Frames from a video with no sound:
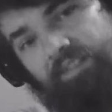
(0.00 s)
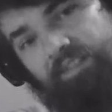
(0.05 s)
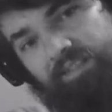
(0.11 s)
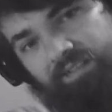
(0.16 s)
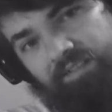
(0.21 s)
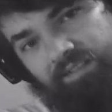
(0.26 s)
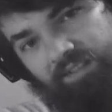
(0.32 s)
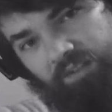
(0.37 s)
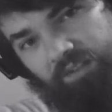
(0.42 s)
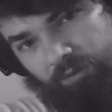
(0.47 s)

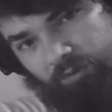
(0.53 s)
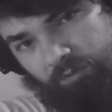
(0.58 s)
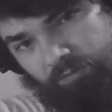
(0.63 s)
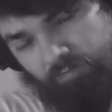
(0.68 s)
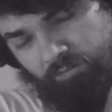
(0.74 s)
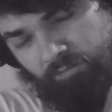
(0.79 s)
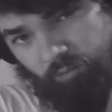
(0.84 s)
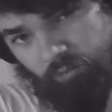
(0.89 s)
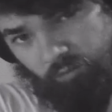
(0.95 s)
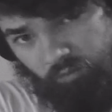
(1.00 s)
so
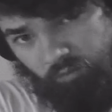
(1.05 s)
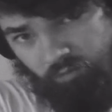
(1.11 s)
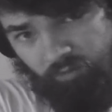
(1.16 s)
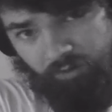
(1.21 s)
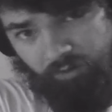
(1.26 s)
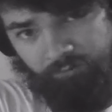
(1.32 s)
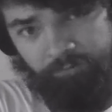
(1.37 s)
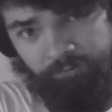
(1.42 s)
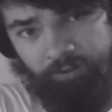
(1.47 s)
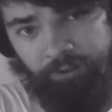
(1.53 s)
the rough
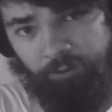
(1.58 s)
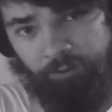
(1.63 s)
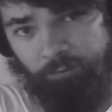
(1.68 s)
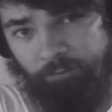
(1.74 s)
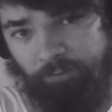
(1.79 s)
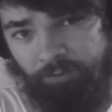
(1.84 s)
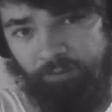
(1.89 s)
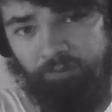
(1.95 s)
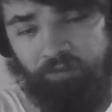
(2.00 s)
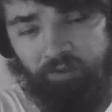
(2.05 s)
video for
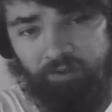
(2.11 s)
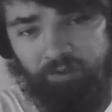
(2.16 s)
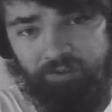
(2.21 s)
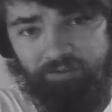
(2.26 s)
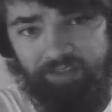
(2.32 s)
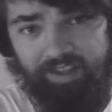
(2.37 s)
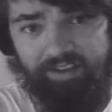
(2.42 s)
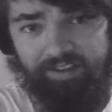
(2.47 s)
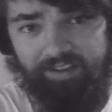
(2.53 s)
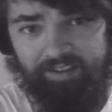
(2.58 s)
the start of
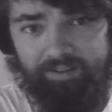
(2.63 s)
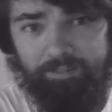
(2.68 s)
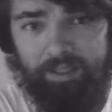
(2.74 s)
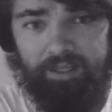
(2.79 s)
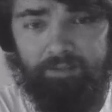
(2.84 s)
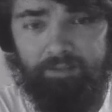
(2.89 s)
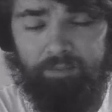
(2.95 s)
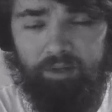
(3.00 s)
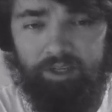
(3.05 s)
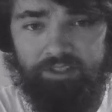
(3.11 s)
that Hex Nap
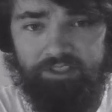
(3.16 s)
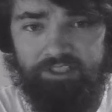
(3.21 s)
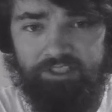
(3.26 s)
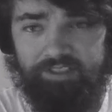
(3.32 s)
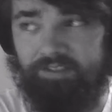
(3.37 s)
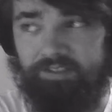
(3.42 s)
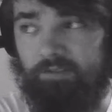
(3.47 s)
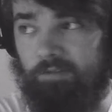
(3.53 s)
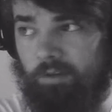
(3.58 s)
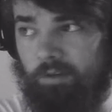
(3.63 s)
project
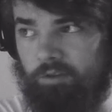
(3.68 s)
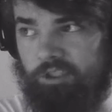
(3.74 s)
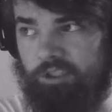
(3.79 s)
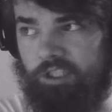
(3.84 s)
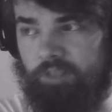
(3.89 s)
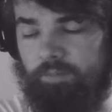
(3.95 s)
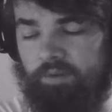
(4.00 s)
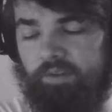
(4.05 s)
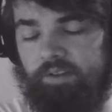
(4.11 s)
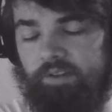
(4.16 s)
in
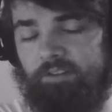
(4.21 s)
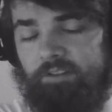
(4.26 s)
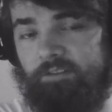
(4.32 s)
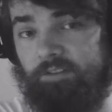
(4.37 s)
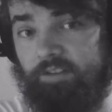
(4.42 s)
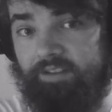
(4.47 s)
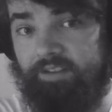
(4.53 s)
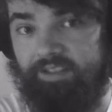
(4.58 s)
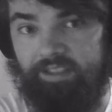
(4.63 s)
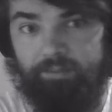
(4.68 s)
Photoshop's their
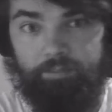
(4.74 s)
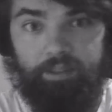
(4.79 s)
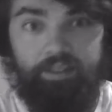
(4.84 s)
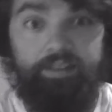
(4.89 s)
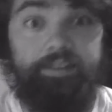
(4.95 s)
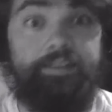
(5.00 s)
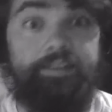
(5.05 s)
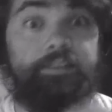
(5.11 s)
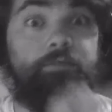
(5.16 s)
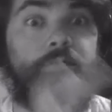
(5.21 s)
first time making
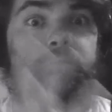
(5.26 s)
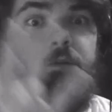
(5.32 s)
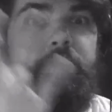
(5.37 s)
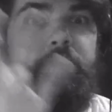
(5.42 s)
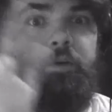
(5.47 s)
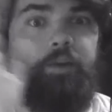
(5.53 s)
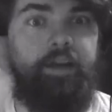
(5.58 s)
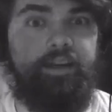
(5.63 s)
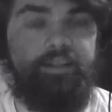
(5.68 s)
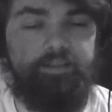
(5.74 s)
a real
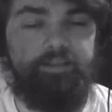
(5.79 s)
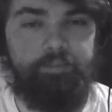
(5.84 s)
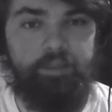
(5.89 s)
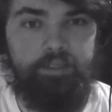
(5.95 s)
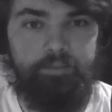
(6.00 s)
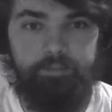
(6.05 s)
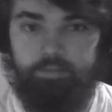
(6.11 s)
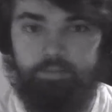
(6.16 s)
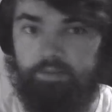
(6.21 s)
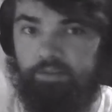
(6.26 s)
Hex
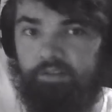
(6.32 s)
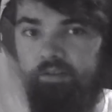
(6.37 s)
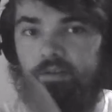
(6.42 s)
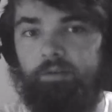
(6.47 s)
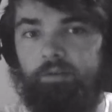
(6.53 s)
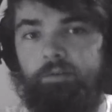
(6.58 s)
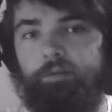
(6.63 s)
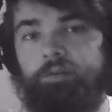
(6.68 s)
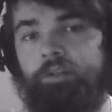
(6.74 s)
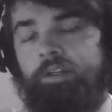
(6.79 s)
Nap,
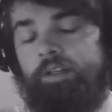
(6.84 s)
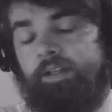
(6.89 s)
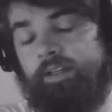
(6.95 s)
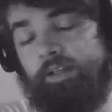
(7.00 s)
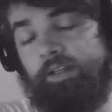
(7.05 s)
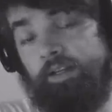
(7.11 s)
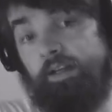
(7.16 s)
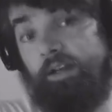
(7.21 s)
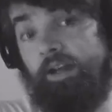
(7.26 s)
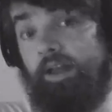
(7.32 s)
so
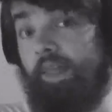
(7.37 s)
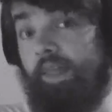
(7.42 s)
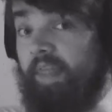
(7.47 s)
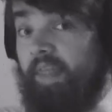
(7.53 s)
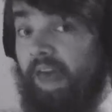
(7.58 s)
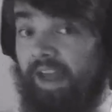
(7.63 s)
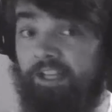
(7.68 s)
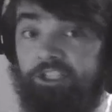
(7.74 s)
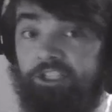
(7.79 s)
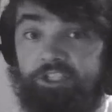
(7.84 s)

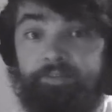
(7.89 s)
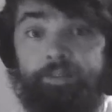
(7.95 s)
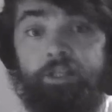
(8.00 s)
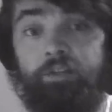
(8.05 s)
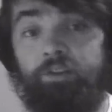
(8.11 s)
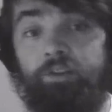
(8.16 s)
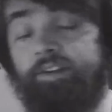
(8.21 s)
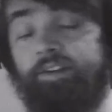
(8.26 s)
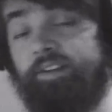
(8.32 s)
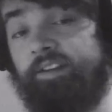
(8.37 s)
that should be a
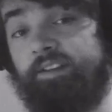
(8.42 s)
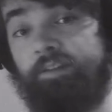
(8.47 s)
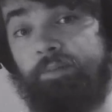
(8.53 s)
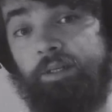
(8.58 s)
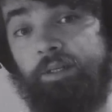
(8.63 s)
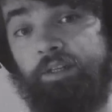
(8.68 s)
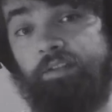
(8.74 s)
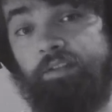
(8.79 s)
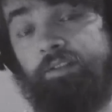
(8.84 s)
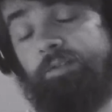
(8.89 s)
learning
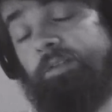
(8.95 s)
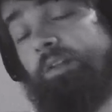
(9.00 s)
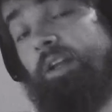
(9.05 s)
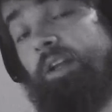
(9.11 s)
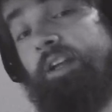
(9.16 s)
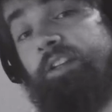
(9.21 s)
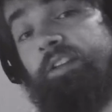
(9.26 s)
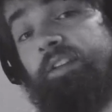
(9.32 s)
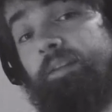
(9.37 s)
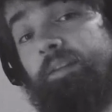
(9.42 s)
experience for not
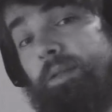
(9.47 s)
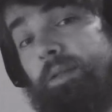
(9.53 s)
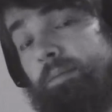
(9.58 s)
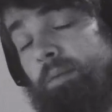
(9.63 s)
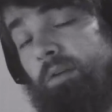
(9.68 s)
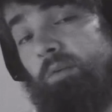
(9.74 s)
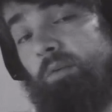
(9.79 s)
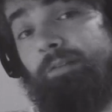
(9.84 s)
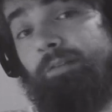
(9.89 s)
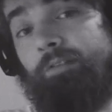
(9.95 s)
just me, but
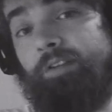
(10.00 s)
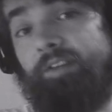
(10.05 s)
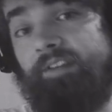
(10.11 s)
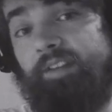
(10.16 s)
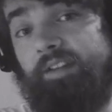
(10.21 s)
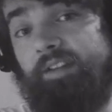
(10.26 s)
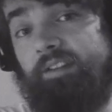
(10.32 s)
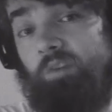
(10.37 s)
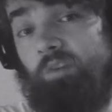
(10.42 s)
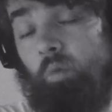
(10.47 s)
whoever
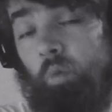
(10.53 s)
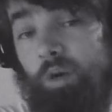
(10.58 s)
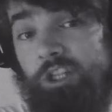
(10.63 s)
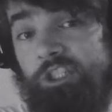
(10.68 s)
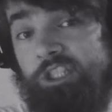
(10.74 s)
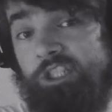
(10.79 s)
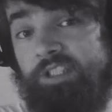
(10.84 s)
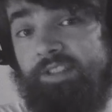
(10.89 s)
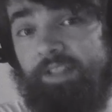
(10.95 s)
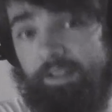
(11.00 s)
decides to watch
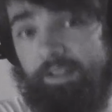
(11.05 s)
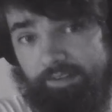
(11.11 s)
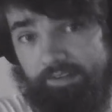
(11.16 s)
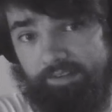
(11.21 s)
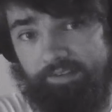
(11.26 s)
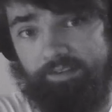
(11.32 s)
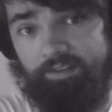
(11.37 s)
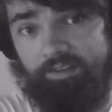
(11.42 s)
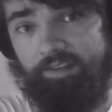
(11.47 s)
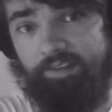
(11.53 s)
it and
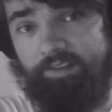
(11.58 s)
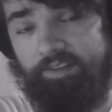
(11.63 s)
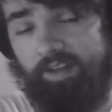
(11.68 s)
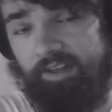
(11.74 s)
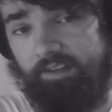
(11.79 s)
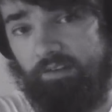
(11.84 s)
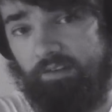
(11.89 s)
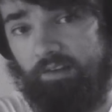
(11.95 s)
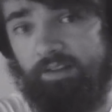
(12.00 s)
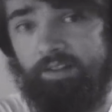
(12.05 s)
listen to the
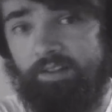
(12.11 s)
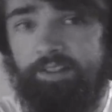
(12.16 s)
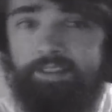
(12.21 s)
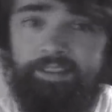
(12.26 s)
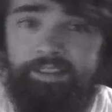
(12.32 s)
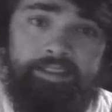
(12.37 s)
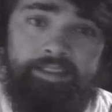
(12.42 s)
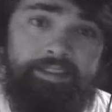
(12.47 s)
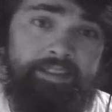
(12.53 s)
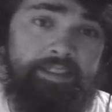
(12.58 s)
dialogue.
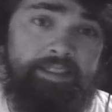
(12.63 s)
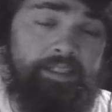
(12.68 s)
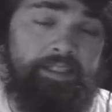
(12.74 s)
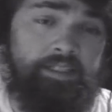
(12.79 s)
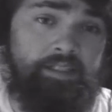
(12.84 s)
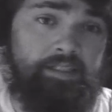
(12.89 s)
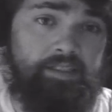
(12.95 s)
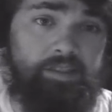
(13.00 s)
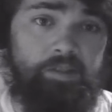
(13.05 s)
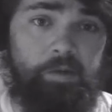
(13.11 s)

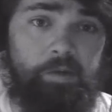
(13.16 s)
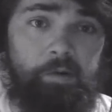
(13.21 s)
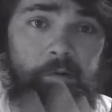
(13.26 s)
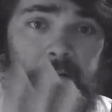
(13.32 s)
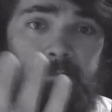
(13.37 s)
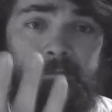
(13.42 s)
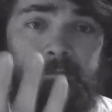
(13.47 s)
So